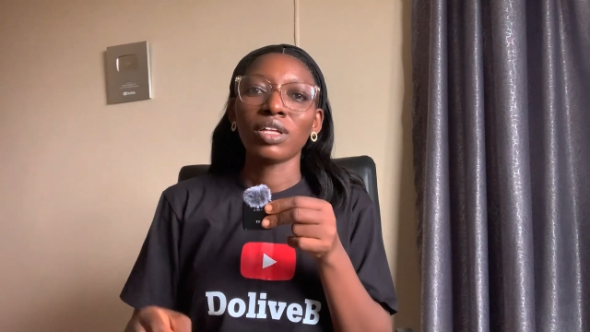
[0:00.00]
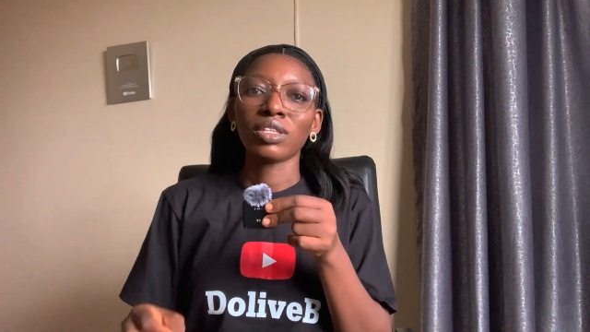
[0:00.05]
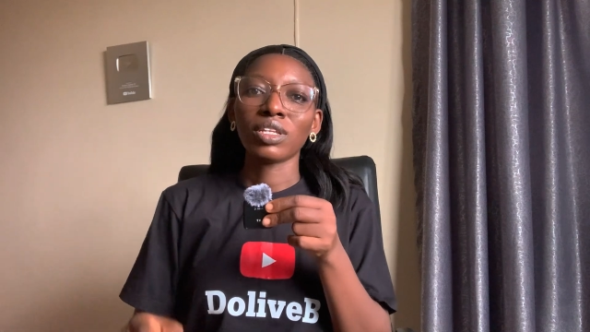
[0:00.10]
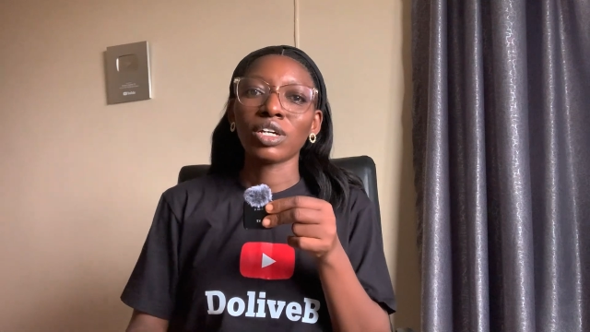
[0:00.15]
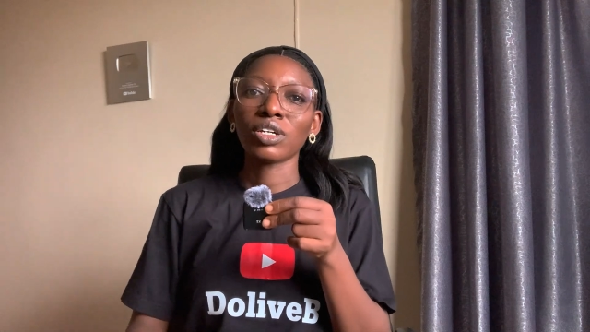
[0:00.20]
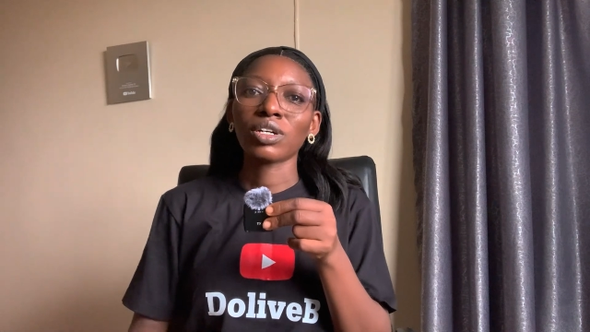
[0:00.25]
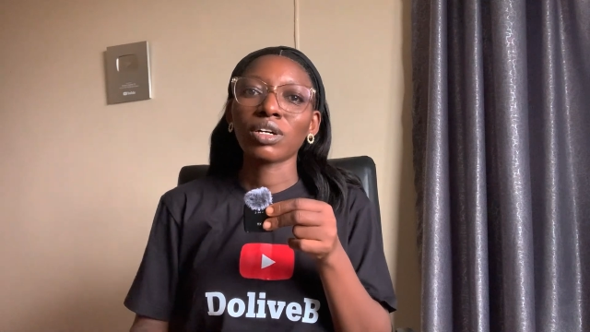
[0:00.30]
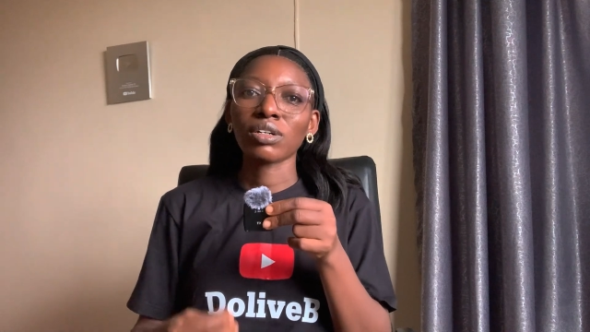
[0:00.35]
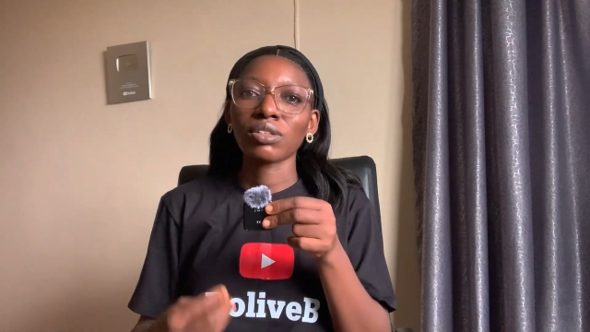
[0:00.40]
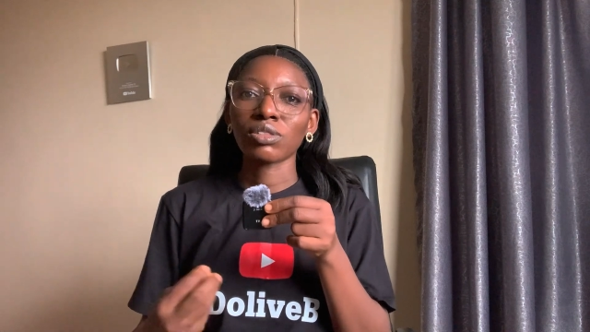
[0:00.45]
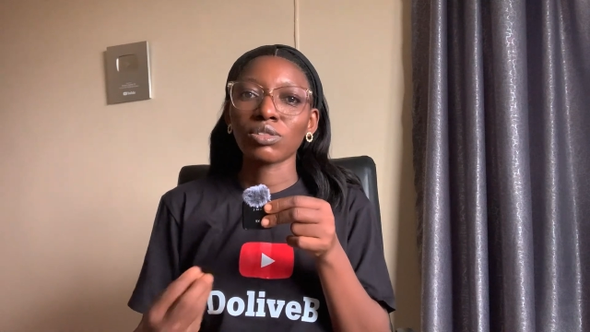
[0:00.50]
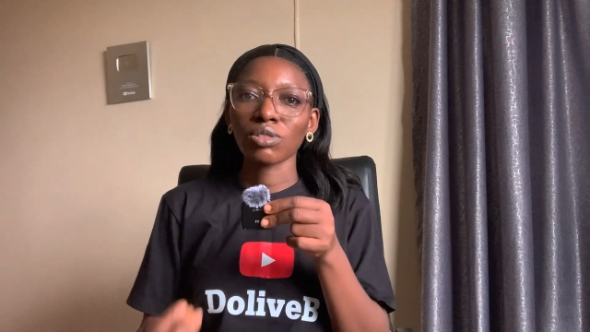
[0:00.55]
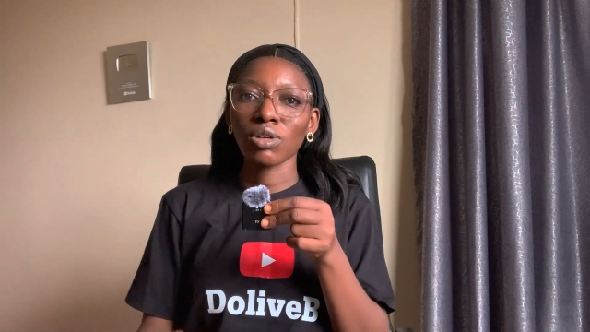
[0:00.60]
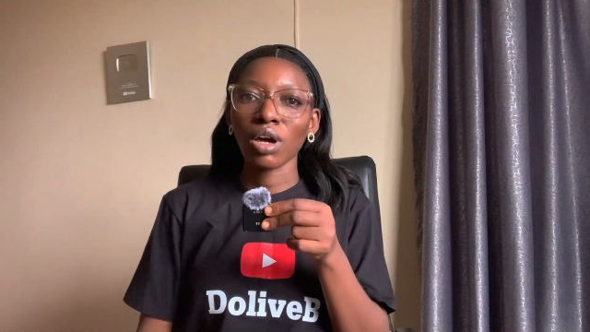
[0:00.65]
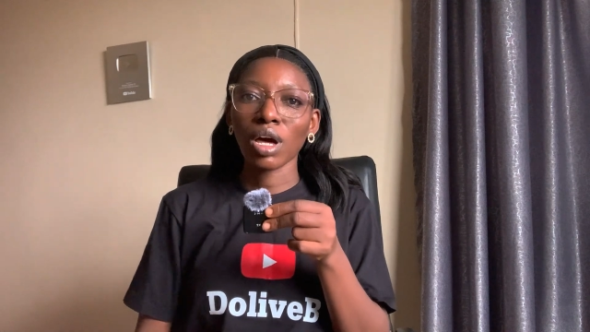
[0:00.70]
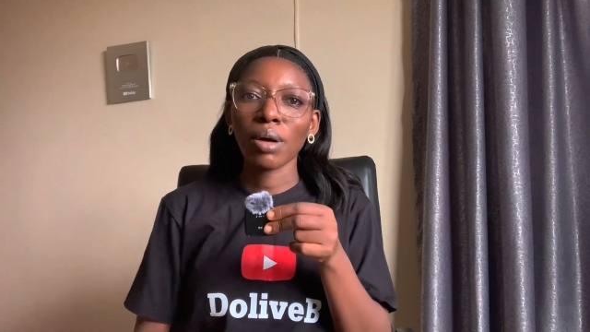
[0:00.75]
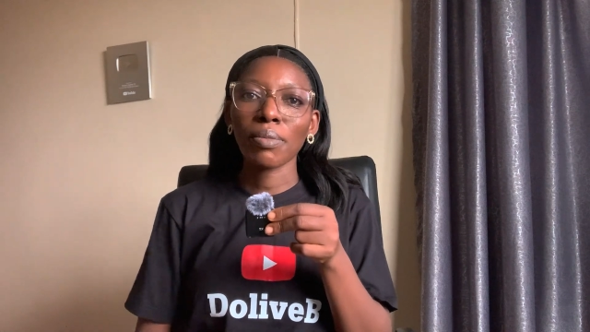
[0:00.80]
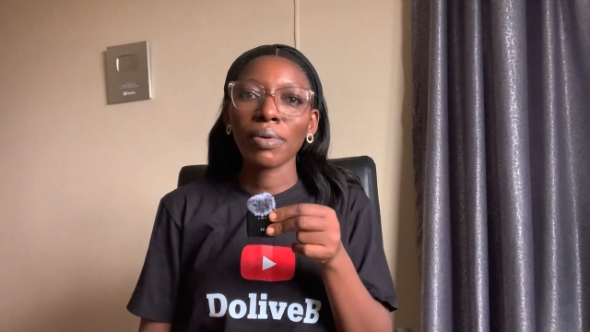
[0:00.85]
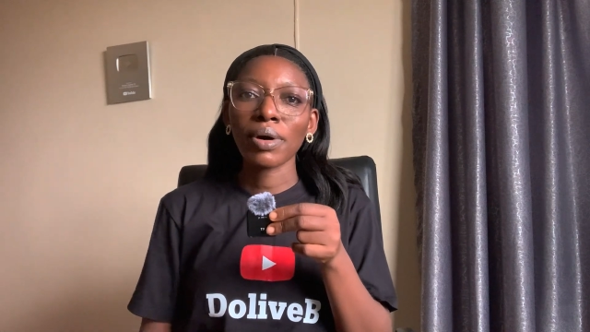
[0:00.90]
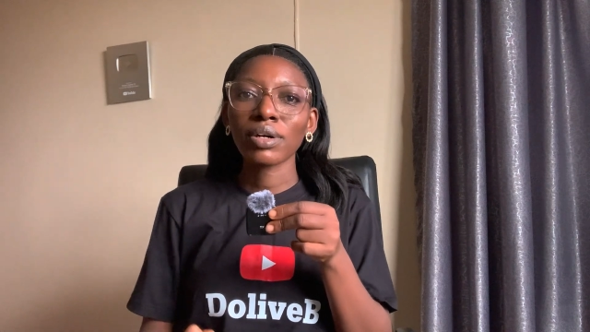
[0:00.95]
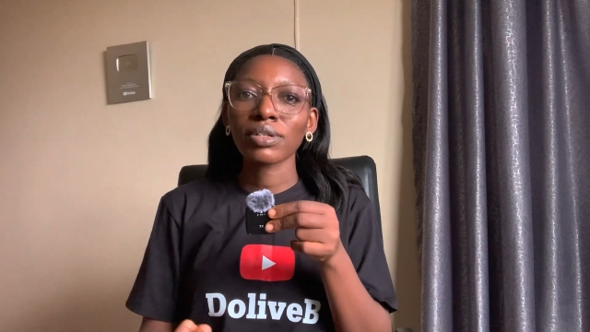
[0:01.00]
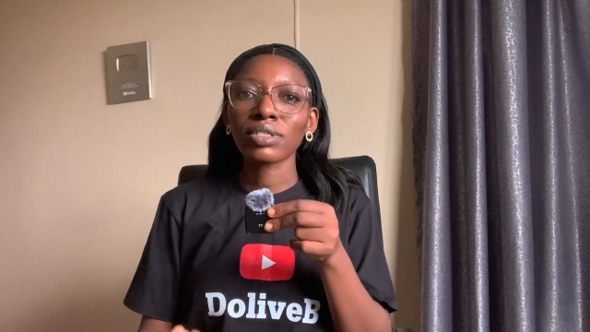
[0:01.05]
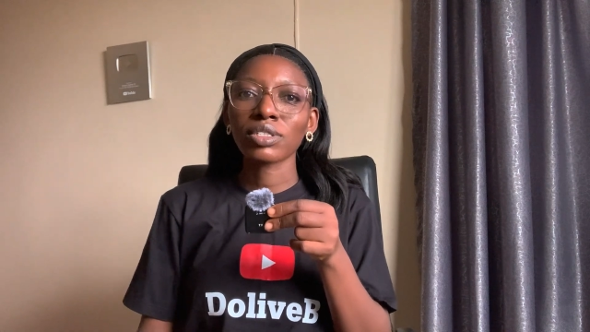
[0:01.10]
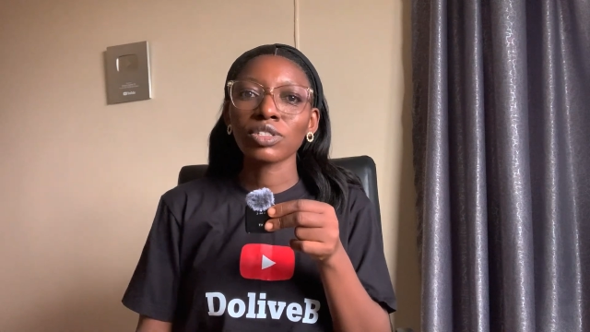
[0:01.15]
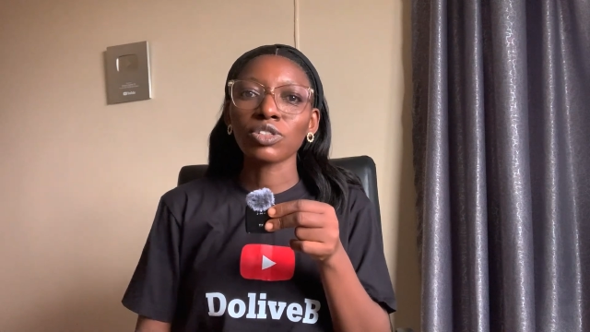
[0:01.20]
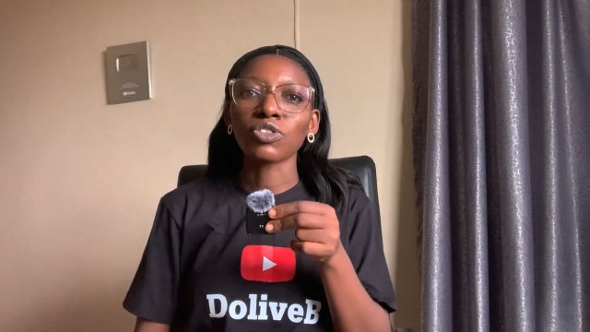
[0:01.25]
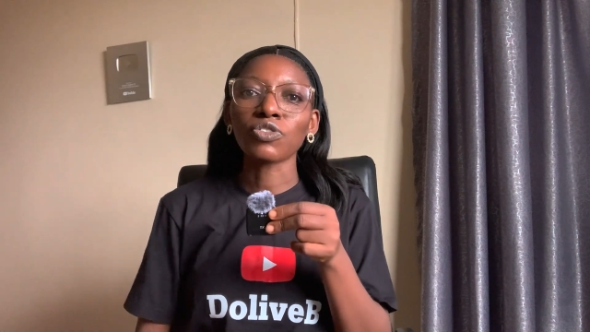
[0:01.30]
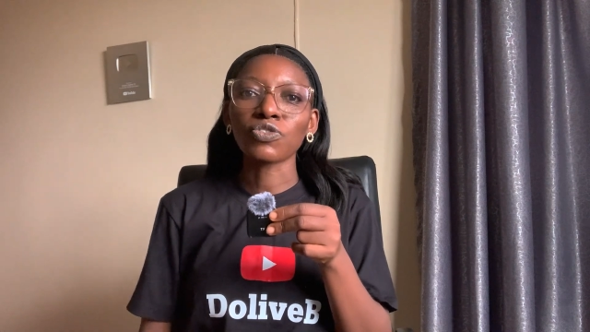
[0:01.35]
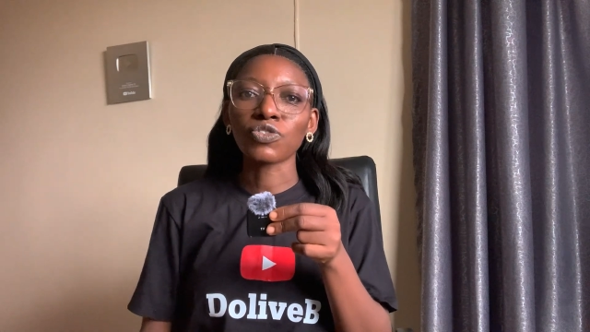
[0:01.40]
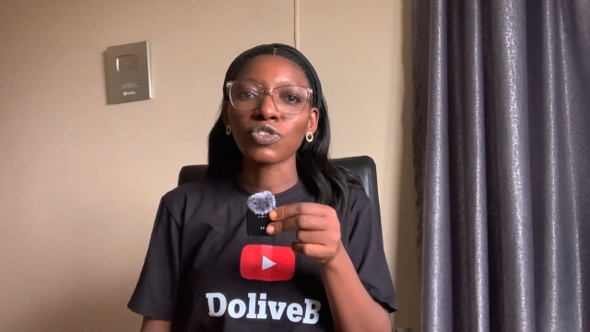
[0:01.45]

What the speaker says: that you can talk about in your